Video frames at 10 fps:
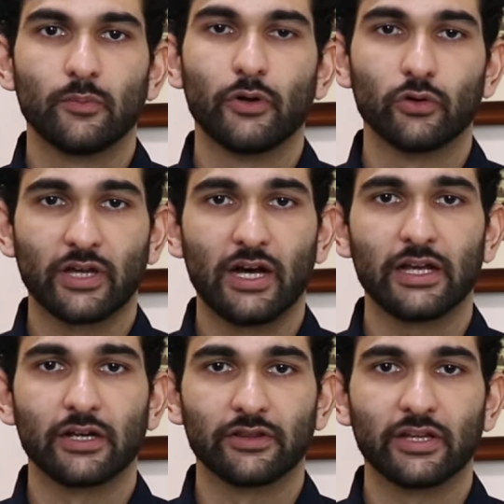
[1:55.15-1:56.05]
both
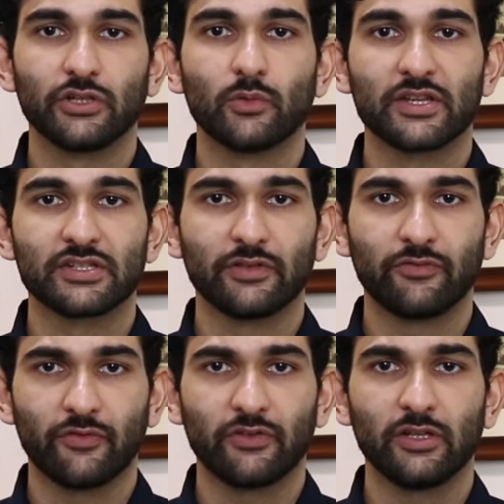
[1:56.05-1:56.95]
higher than
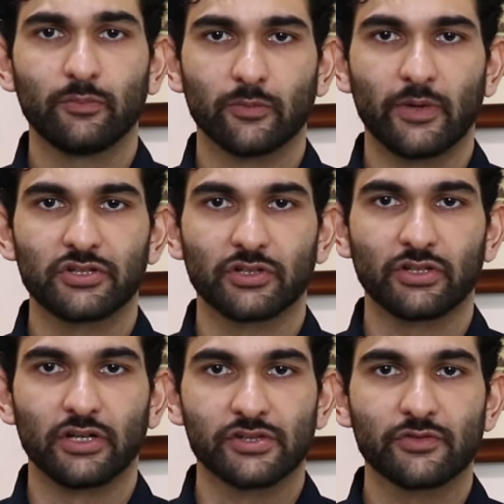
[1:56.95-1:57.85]
$15 per metric
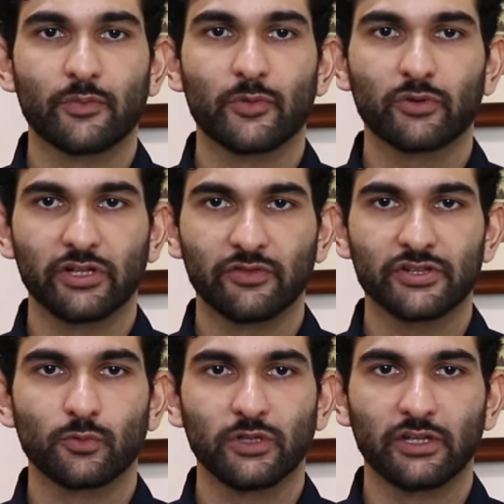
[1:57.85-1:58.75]
tons from the
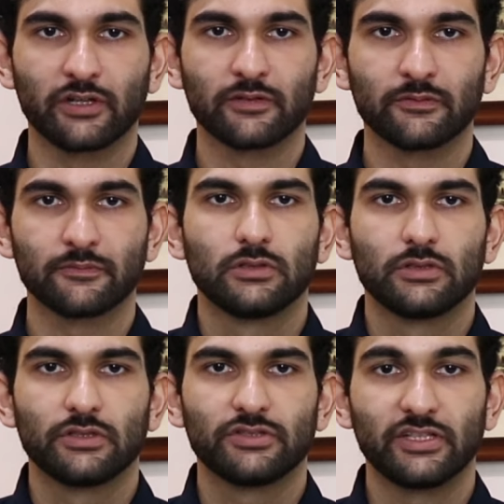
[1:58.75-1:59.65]
previous week.
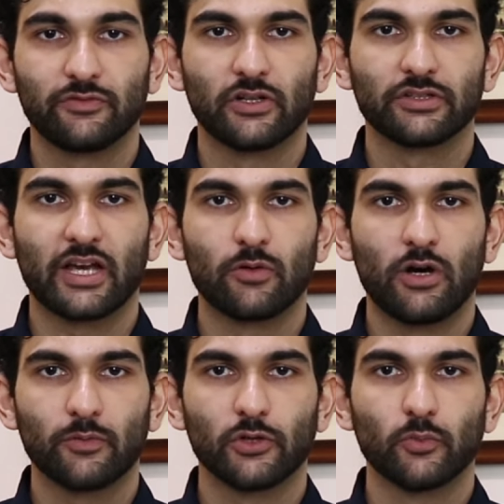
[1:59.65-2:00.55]
CFR
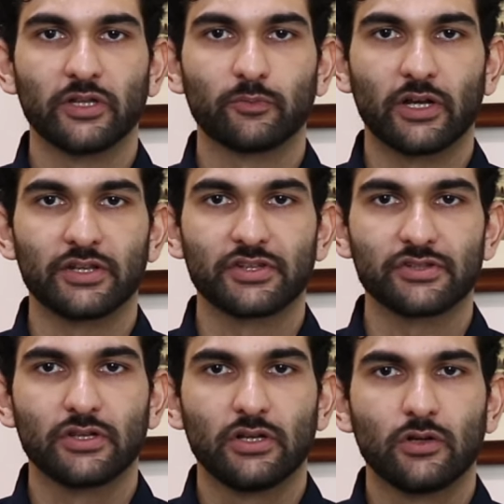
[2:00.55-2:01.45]
Taiwan propylene
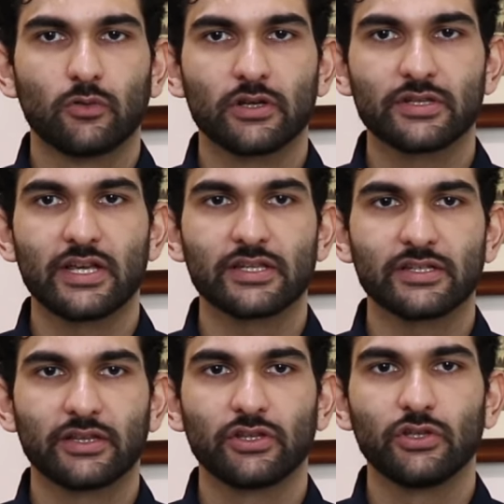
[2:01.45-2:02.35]
prices were assessed
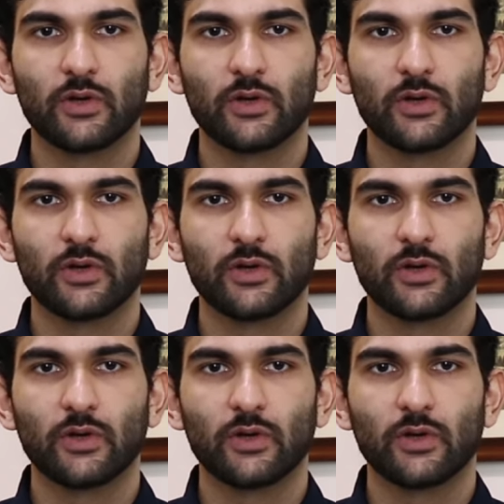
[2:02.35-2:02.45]
at the